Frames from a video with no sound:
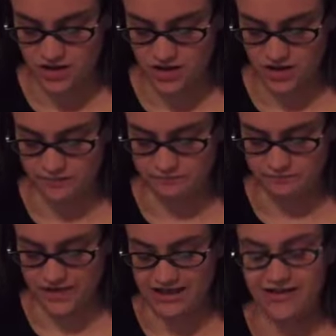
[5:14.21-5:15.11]

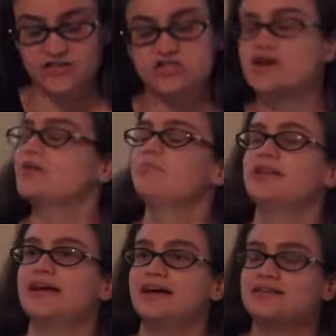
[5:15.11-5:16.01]
Um, I like to try to
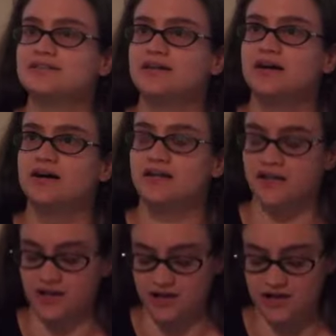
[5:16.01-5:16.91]
plant
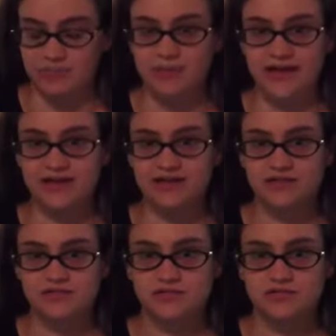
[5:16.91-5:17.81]
uh,
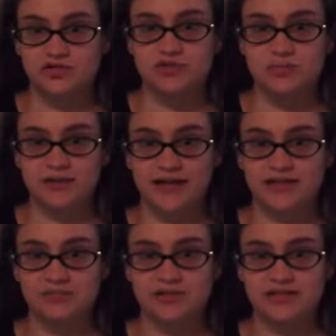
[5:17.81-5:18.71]
companion, do
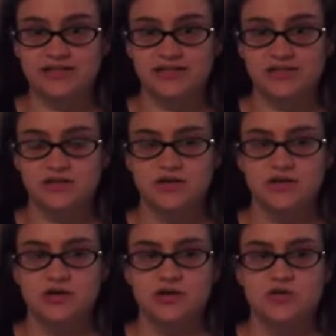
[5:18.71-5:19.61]
companion planting,
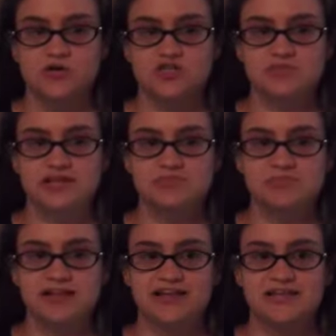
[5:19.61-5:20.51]
which means
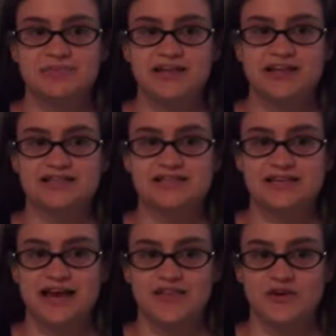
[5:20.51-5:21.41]
planting plants
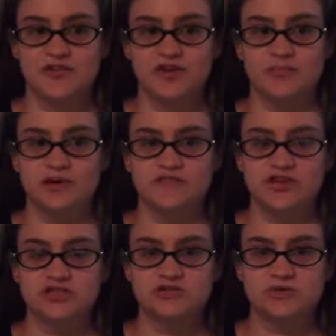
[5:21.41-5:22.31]
together that are
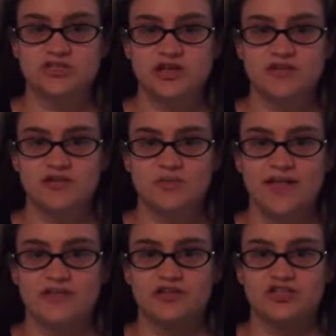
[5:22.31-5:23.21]
beneficial to each other
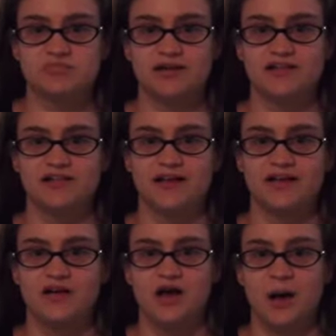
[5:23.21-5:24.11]
rather than just planting like
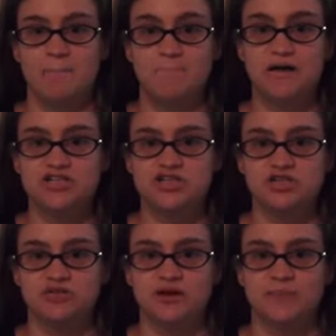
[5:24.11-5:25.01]
a bunch of
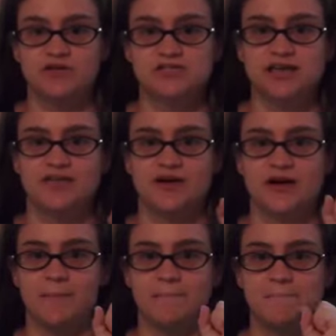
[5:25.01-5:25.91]
cucumbers together
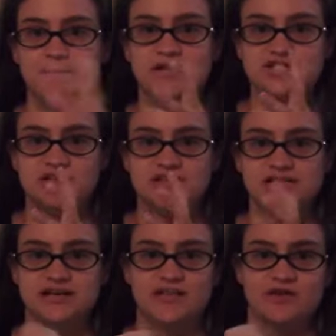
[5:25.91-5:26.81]
and a bunch of
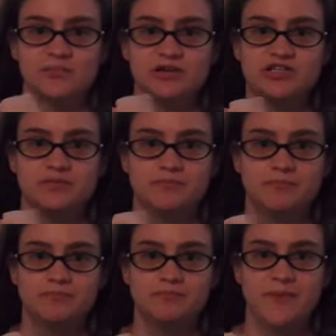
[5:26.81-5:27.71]
this together and a bunch of
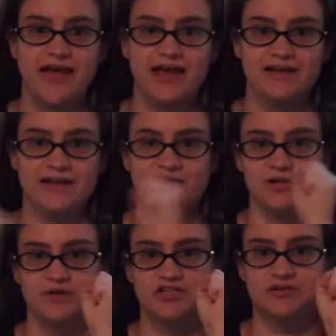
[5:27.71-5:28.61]
A together
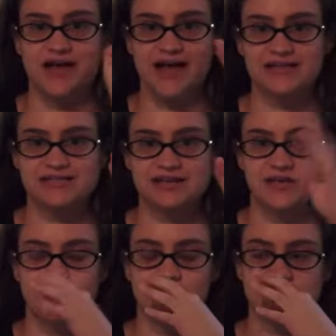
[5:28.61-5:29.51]
and a bunch of X
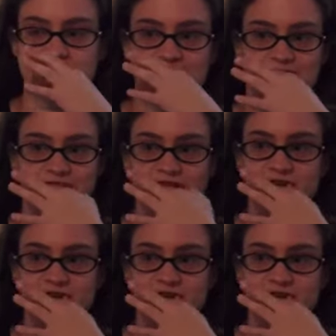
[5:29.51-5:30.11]
together and stuff